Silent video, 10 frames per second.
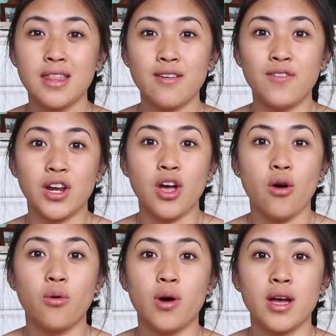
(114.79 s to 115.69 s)
the
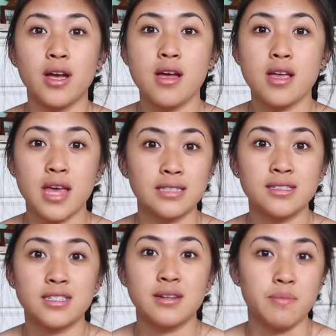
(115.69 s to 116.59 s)
video
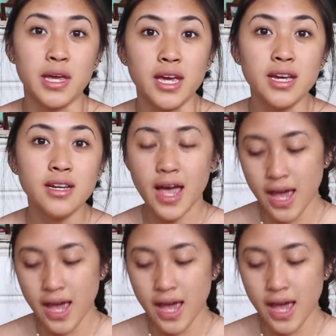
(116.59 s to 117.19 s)
gets to be.